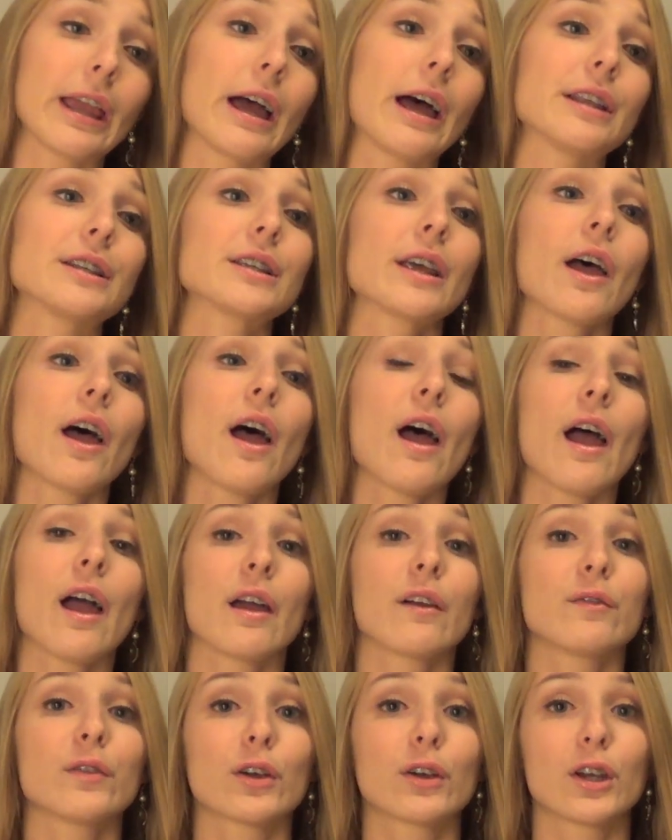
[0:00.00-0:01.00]
And
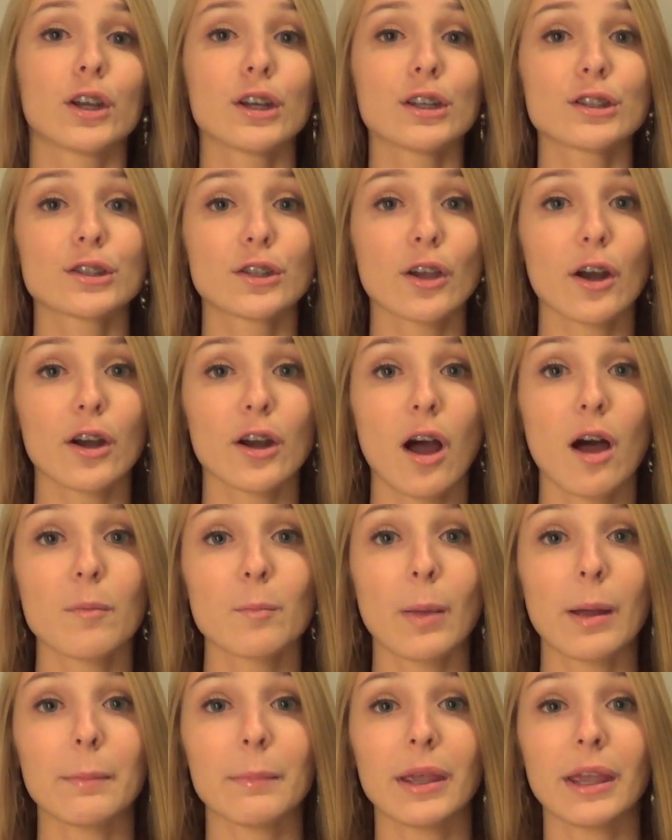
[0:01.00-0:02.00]
if you're gonna start
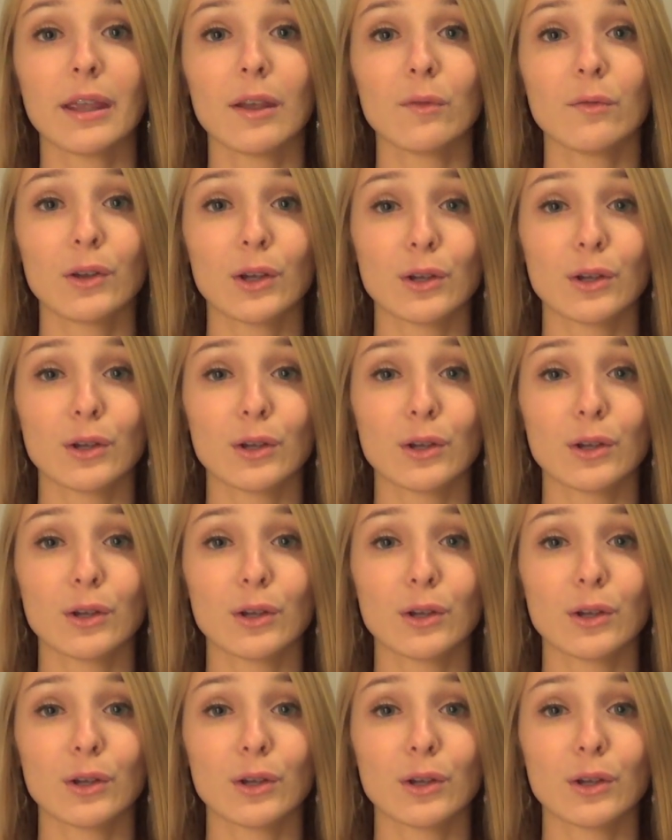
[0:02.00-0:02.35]
off by making